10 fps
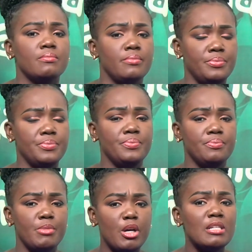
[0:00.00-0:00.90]
Mm,
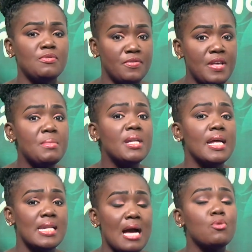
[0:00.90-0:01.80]
because fifty
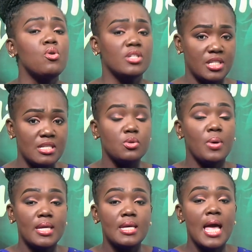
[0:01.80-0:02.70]
million they are washed into
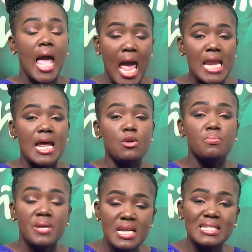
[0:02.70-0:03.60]
way, and then
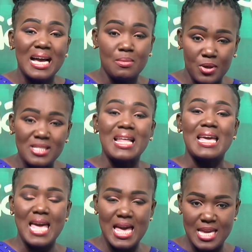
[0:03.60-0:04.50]
mini jackpots na
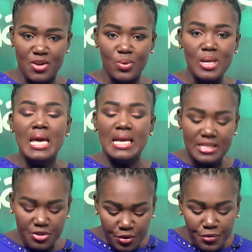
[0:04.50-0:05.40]
yeah, you know.
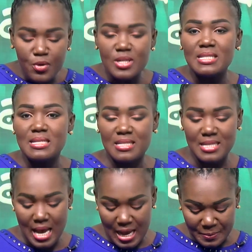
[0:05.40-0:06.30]
Into telephone
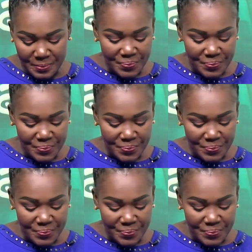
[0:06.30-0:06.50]
necessary.